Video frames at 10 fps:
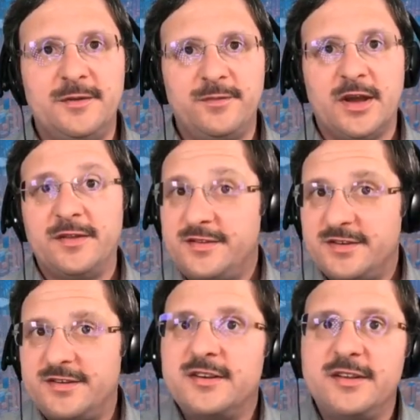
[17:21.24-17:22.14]
And this is
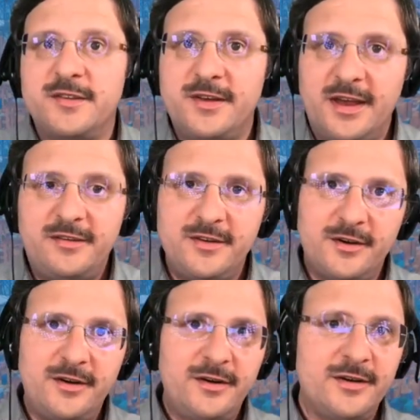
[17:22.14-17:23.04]
indeed the case here.